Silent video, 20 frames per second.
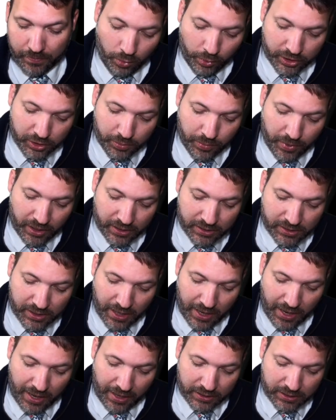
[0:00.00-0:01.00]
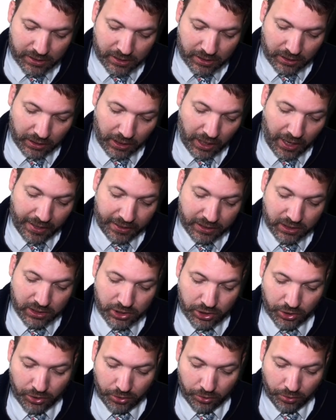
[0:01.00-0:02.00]
which means that line
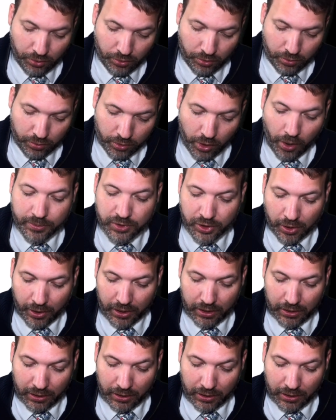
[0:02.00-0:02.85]
2, no, I'm sorry,